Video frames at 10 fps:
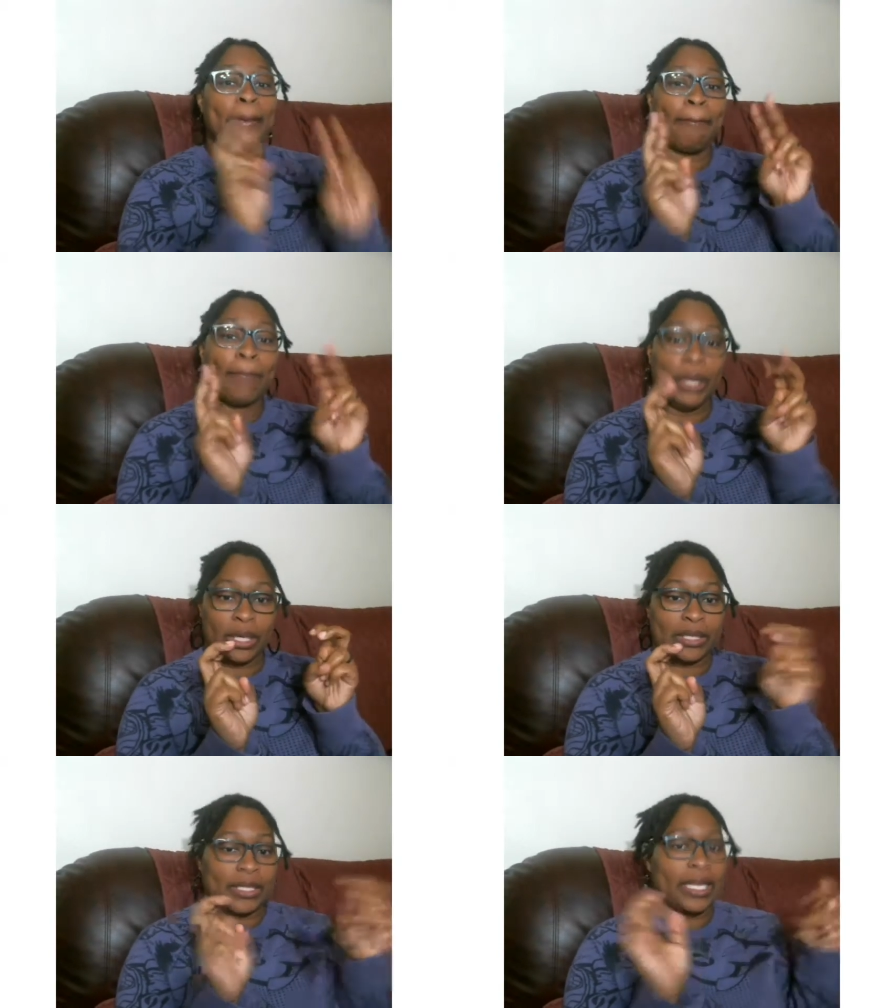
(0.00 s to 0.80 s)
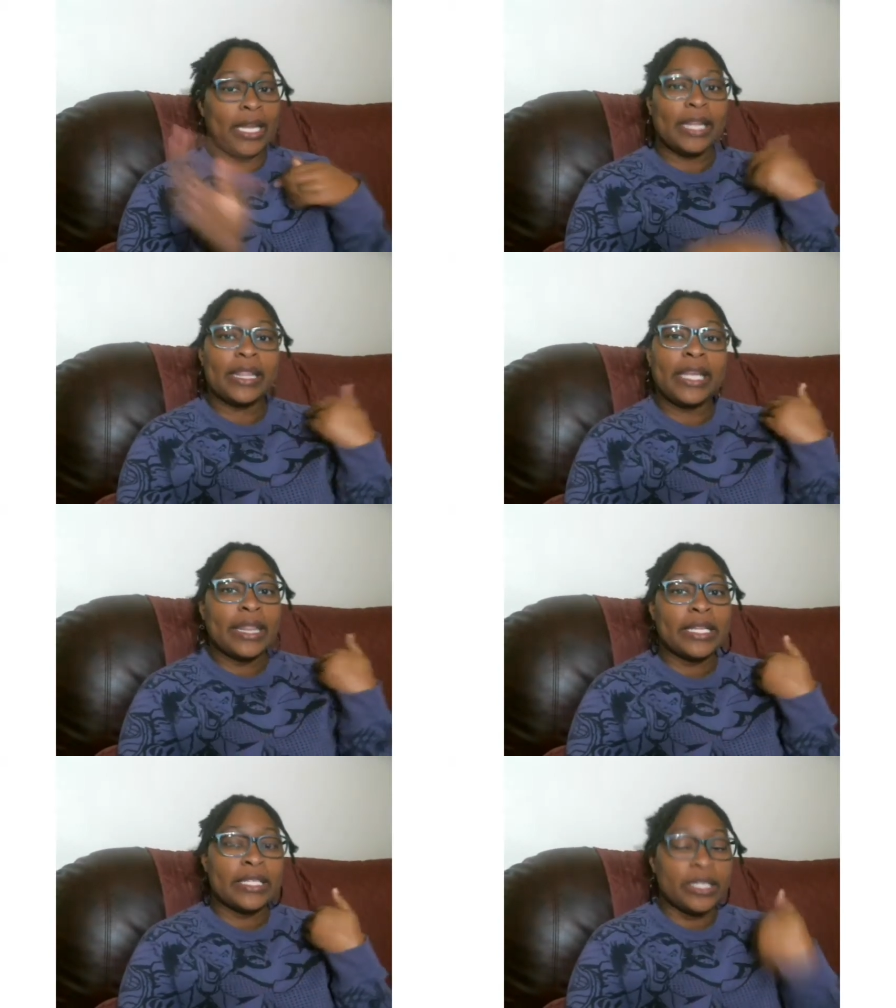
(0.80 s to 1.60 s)
books,
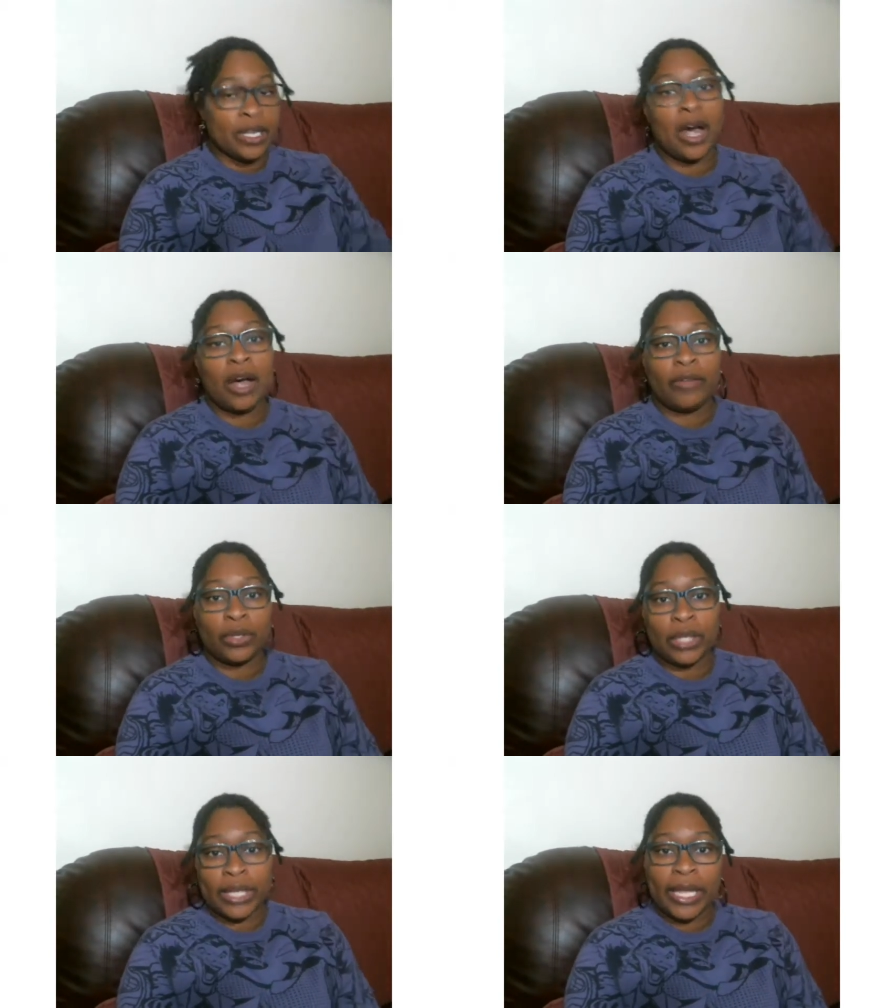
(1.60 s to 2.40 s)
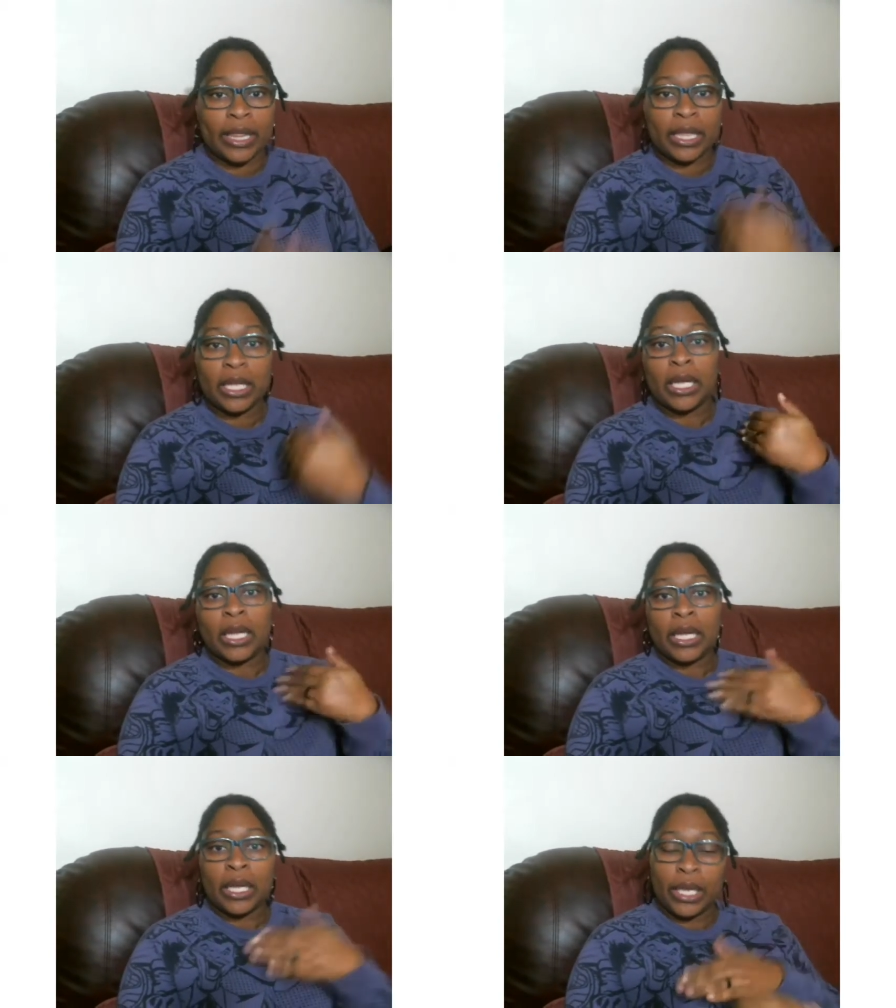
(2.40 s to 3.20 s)
anything that's a novel length,
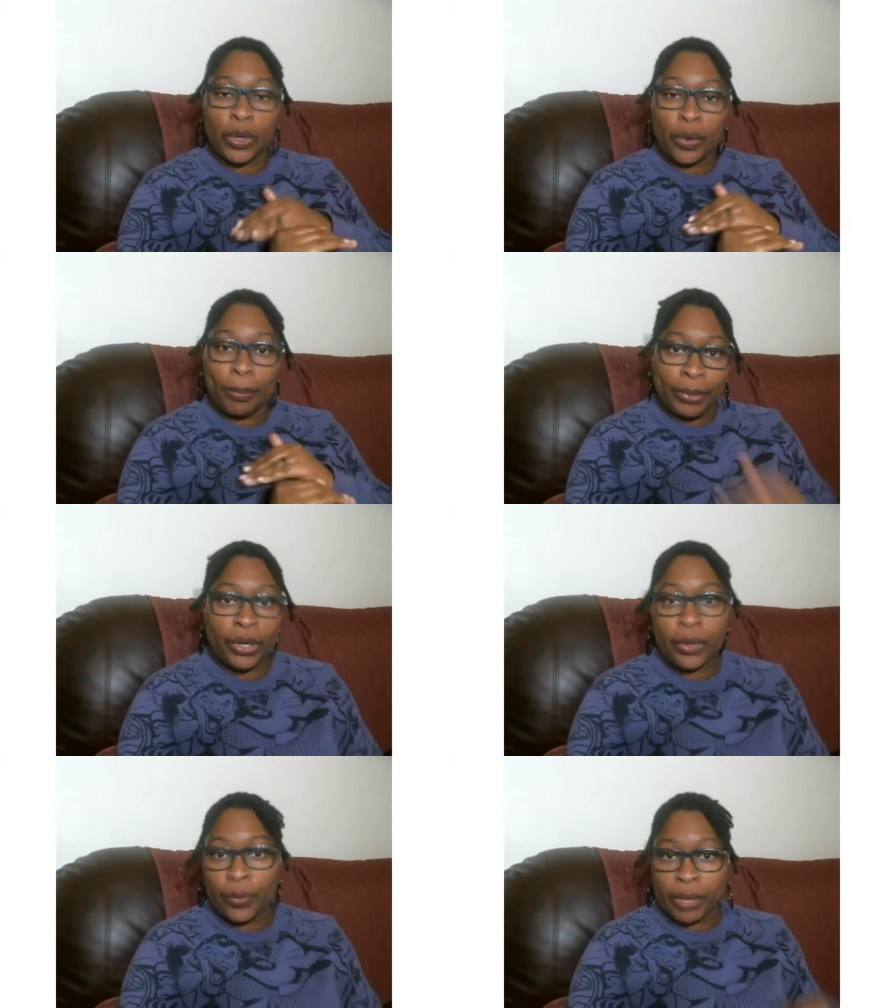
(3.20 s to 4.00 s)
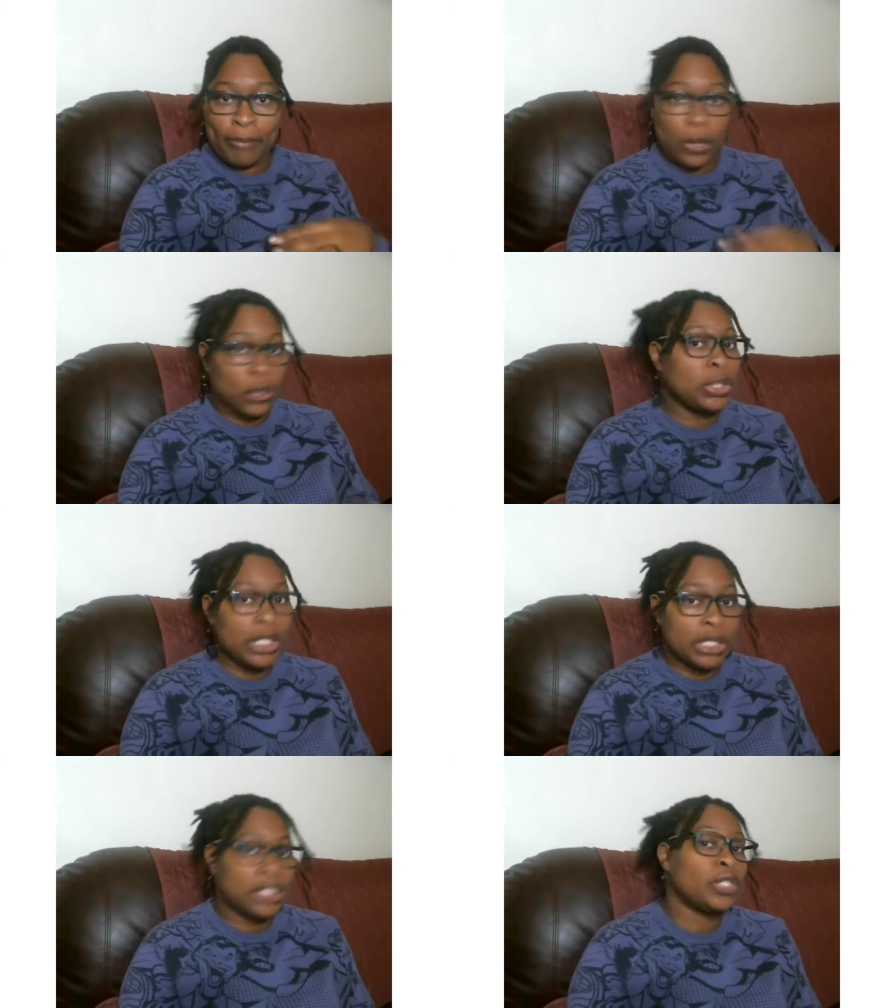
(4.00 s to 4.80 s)
you know, book with
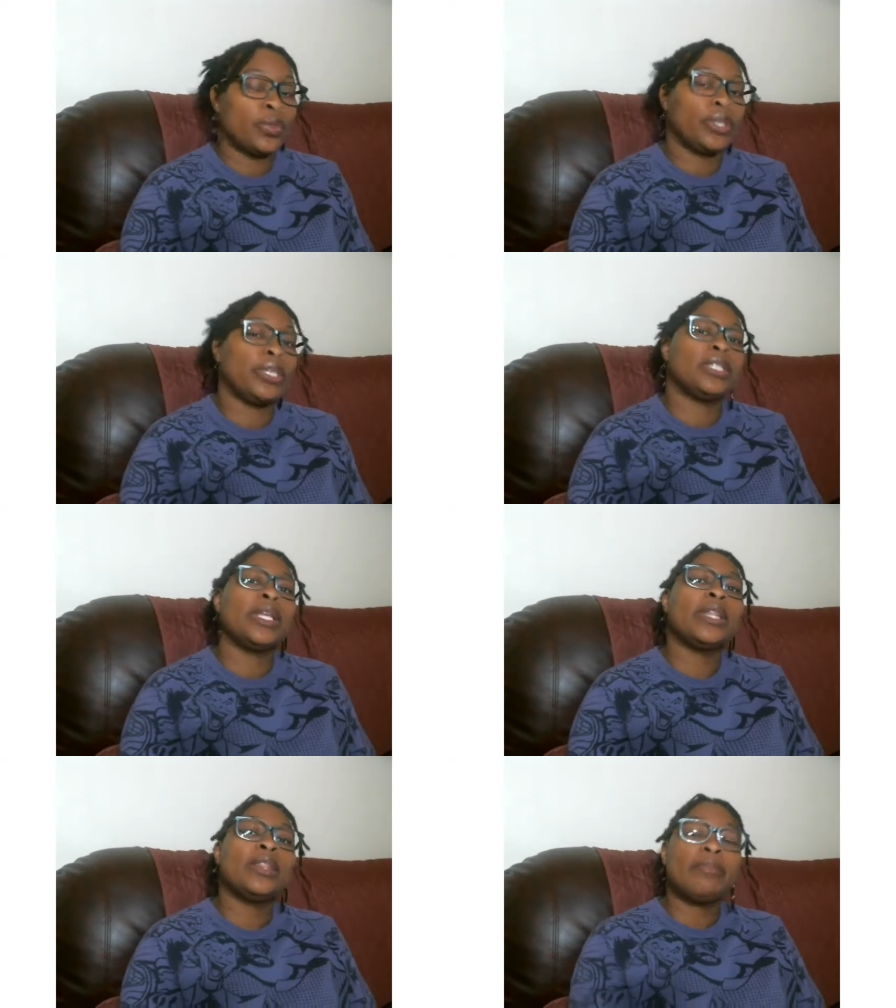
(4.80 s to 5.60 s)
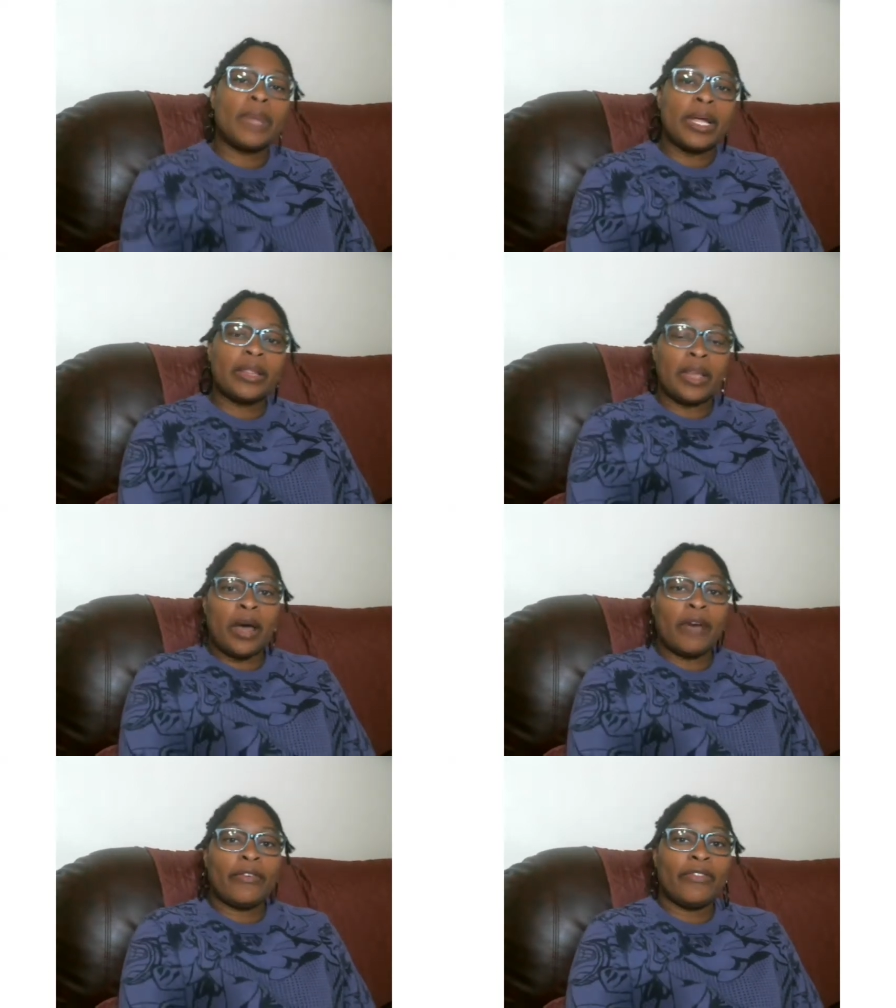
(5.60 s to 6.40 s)
mostly just words. In the month
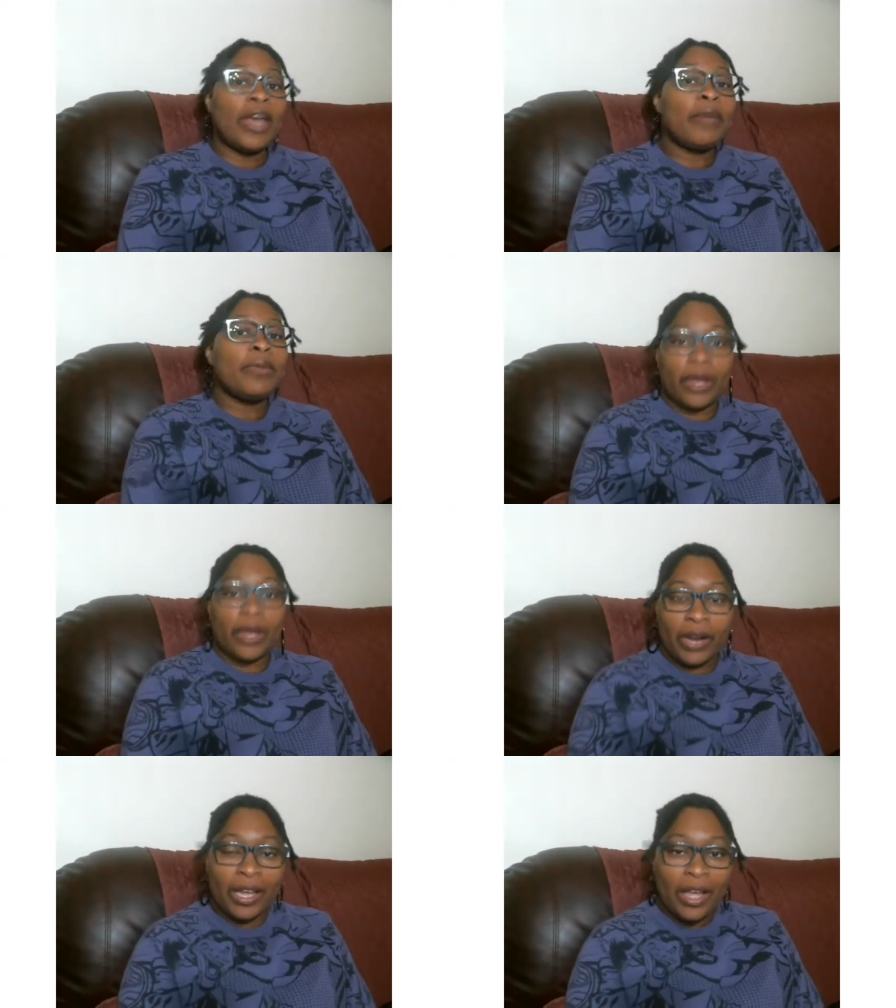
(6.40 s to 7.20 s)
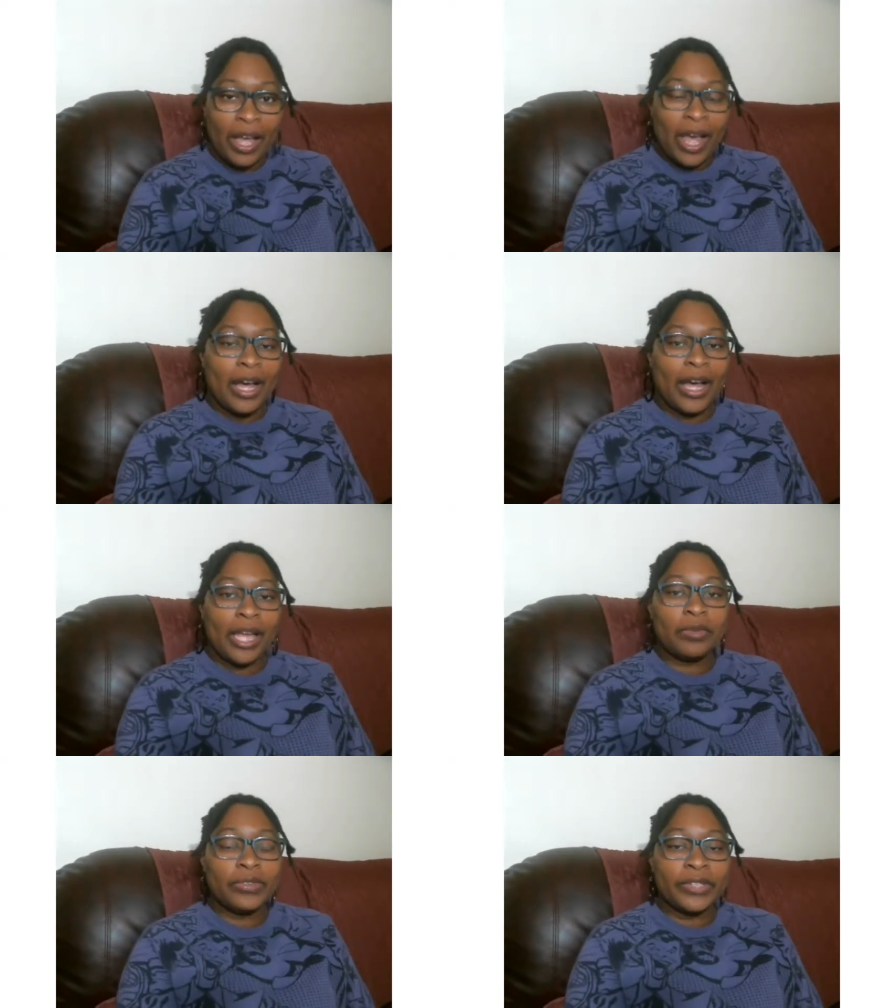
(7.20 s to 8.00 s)
of February,
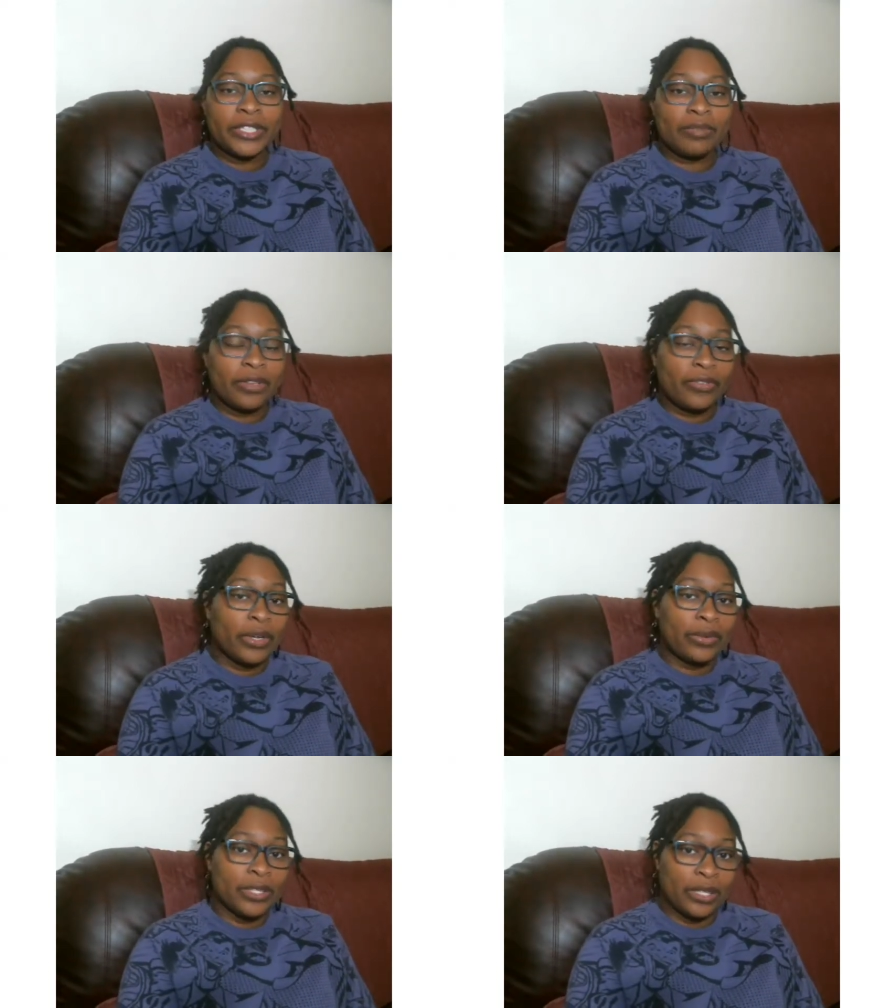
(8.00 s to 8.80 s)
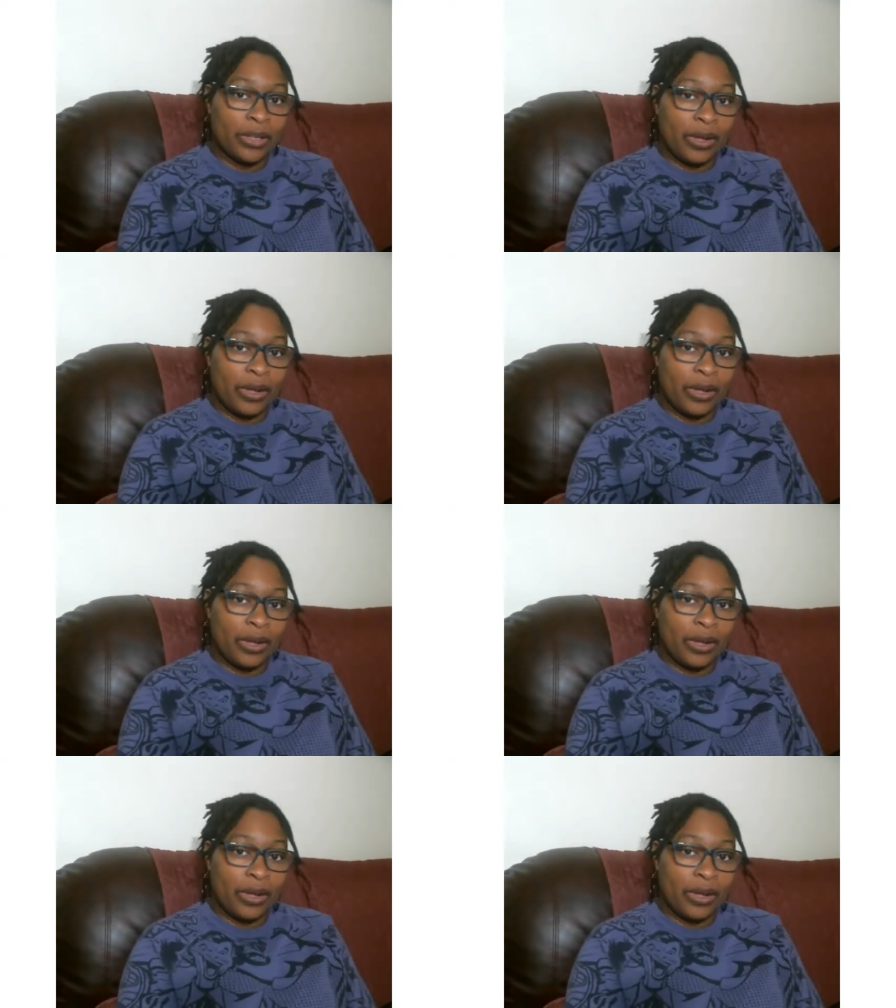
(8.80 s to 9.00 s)
I'm going to be focusing